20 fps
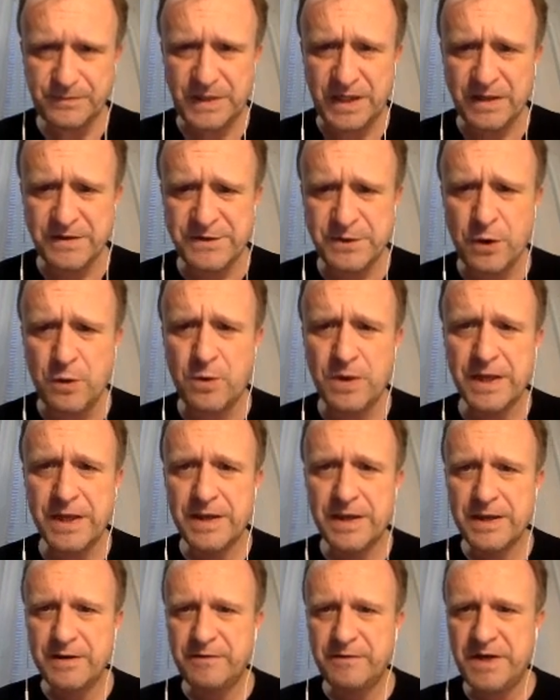So
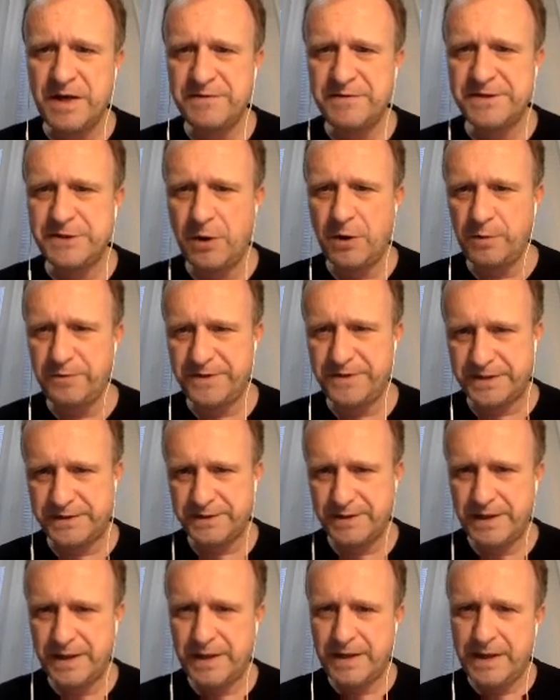we have solved
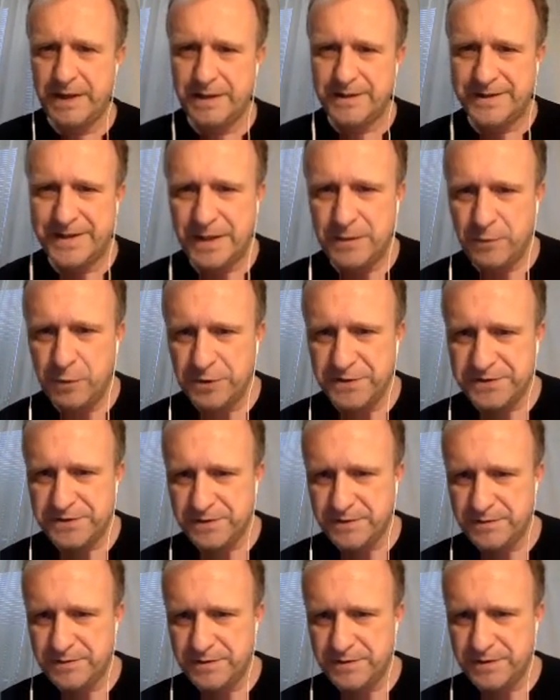it. There
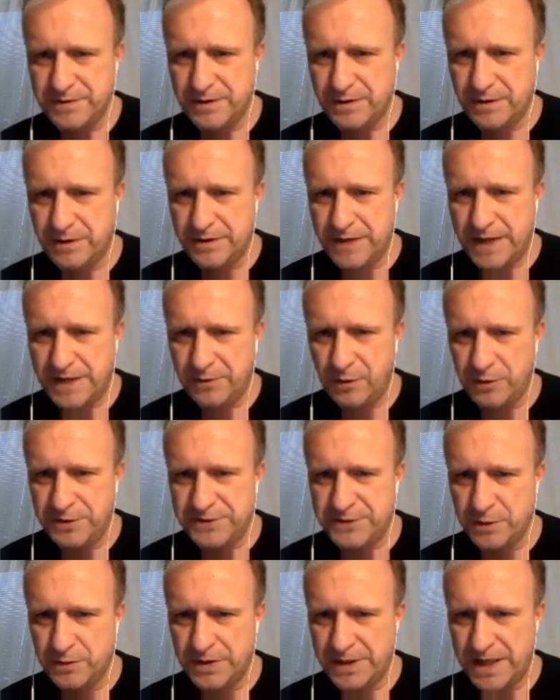was
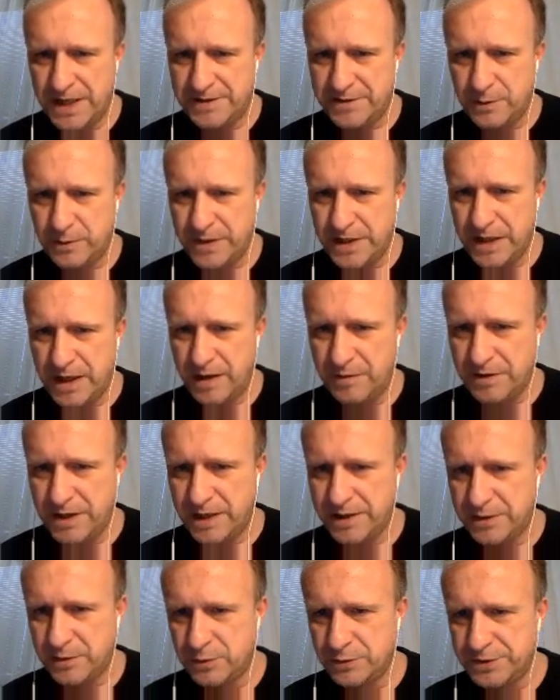also another way how
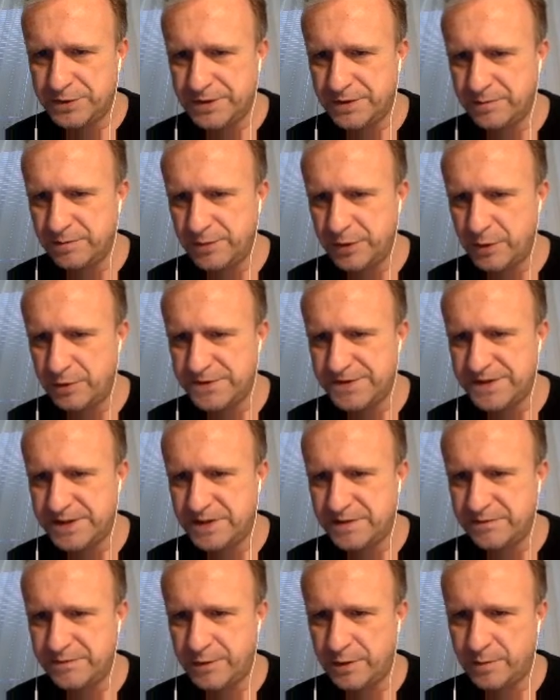I could
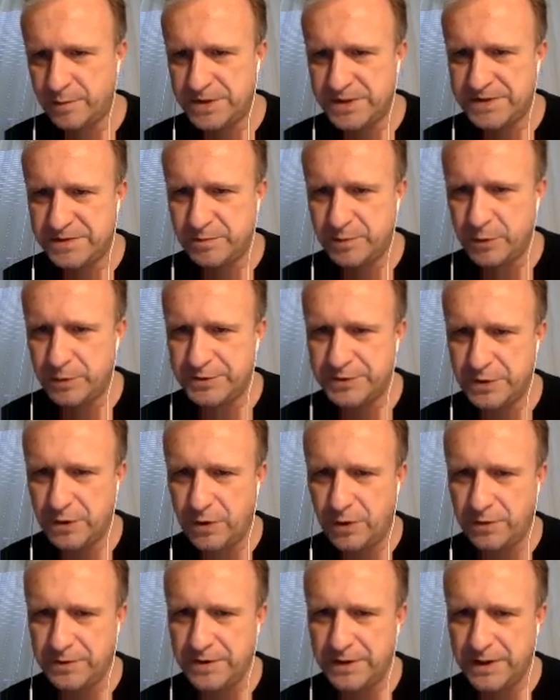proceed from this point
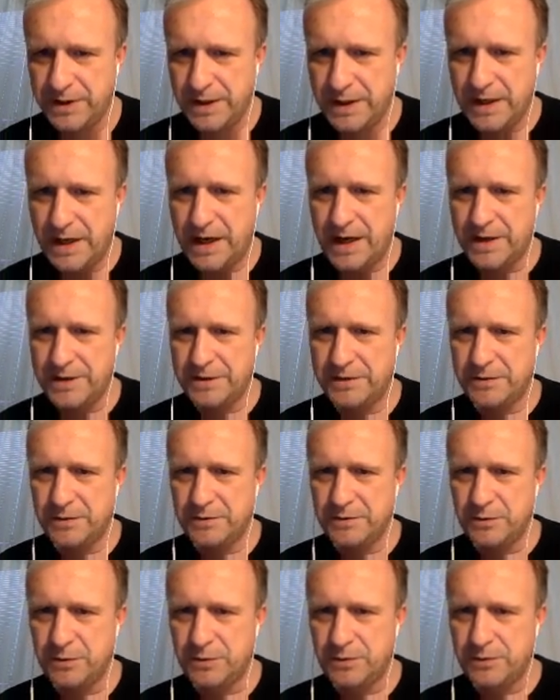on. I
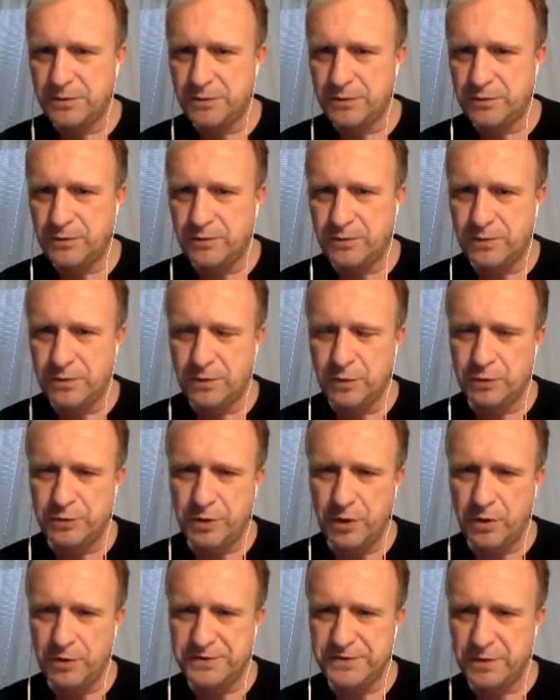could
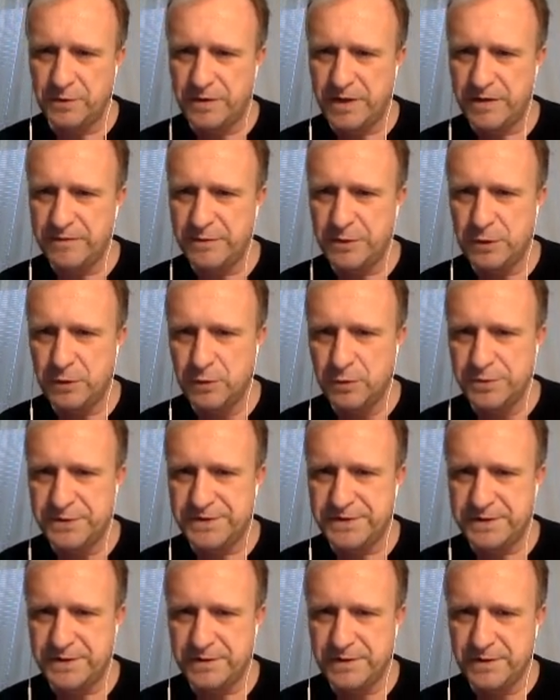also have used